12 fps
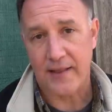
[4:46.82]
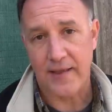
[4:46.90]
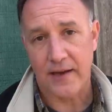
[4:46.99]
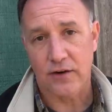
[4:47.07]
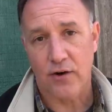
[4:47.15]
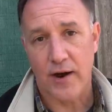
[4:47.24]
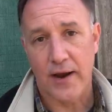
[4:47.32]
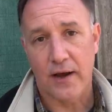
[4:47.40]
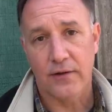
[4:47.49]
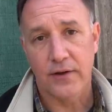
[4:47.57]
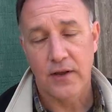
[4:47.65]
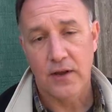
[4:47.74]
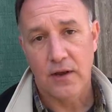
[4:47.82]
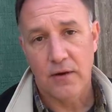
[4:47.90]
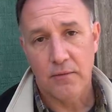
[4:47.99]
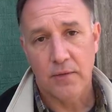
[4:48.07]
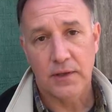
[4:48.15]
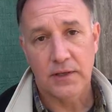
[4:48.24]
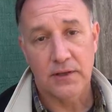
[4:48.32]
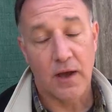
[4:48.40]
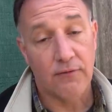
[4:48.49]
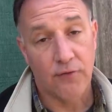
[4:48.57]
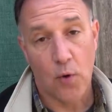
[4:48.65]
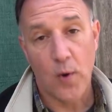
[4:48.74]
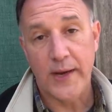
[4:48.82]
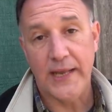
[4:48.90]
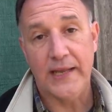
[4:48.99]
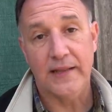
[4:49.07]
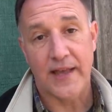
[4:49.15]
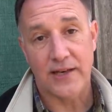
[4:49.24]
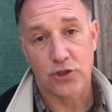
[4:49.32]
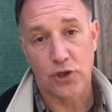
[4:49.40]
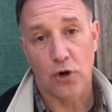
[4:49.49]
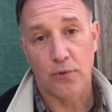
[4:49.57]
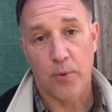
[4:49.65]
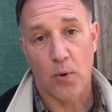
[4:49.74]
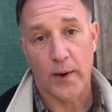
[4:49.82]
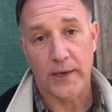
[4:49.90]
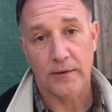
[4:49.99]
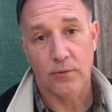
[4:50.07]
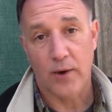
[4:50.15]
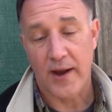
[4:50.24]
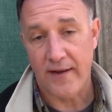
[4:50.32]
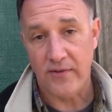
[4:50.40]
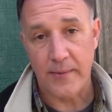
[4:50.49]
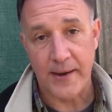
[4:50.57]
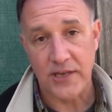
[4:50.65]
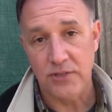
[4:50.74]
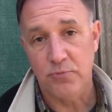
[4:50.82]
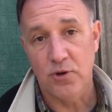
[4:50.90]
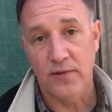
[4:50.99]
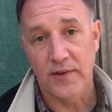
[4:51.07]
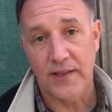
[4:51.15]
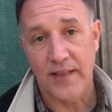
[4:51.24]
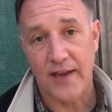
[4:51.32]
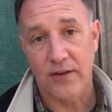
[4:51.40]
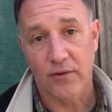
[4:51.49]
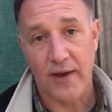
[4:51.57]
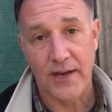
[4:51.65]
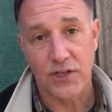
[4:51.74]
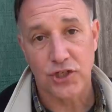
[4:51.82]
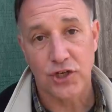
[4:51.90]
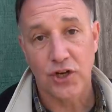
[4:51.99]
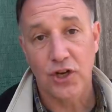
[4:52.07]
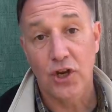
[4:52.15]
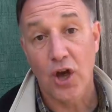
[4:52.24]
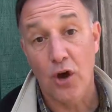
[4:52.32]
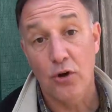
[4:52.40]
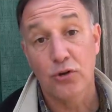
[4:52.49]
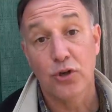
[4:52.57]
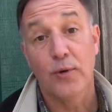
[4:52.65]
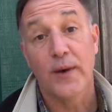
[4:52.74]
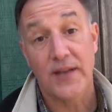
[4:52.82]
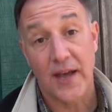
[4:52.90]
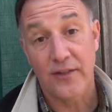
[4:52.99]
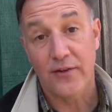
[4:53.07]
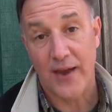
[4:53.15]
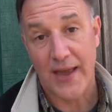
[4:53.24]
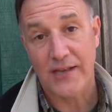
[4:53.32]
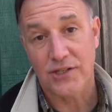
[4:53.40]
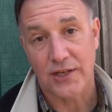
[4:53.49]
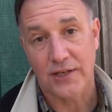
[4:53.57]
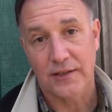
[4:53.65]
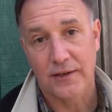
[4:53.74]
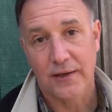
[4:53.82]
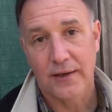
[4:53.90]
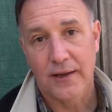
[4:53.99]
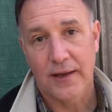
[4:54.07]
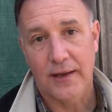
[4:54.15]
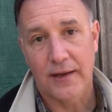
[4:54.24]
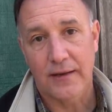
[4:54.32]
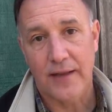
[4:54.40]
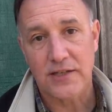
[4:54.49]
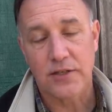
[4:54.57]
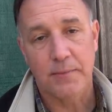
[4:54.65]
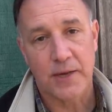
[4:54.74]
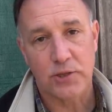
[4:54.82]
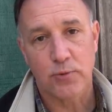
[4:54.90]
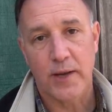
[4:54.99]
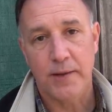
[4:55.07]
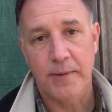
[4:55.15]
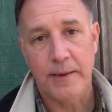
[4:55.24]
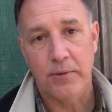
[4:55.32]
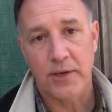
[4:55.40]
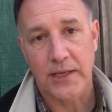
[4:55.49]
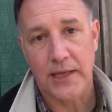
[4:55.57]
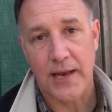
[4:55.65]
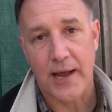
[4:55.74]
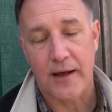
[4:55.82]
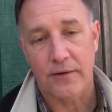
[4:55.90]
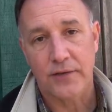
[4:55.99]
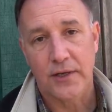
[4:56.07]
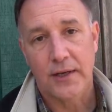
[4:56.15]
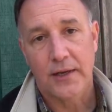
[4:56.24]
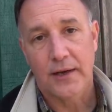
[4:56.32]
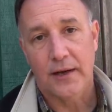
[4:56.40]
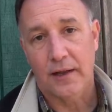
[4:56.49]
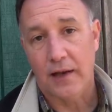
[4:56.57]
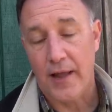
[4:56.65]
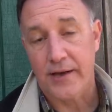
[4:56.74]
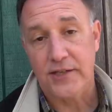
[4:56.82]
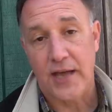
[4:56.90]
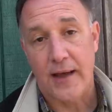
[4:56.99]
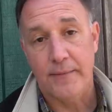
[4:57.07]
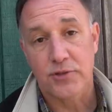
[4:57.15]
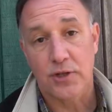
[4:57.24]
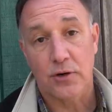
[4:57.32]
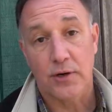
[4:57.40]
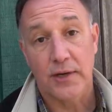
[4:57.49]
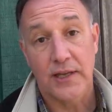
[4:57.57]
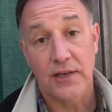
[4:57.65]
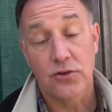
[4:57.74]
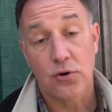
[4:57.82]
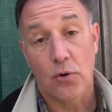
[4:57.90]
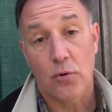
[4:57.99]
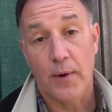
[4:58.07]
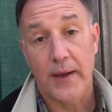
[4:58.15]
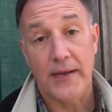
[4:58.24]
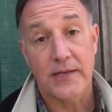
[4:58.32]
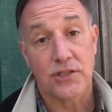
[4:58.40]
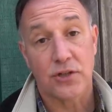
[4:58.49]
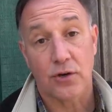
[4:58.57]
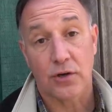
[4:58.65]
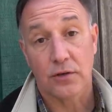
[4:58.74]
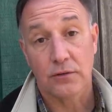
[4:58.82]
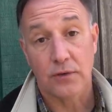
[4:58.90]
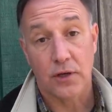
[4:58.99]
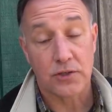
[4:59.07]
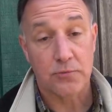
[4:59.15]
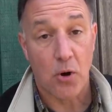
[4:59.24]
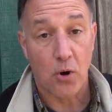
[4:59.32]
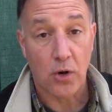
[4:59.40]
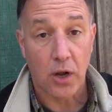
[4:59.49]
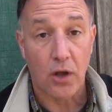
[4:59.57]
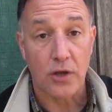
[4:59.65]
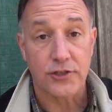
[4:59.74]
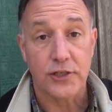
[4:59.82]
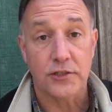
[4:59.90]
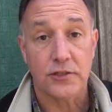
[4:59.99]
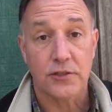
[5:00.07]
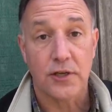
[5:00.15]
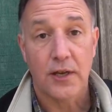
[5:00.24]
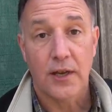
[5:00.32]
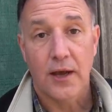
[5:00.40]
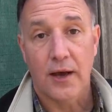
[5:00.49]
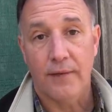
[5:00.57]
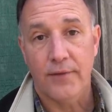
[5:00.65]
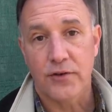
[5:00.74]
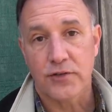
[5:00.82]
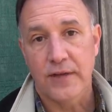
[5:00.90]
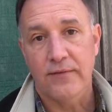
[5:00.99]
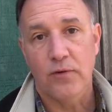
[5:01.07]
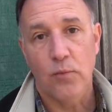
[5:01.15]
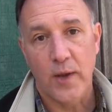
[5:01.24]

of that crowd, avoiding that choke point where everybody's moving in that direction, go to another exit. And that's the best way to be able to get out. A lot of times there are hidden doorways, there are small closets, there's even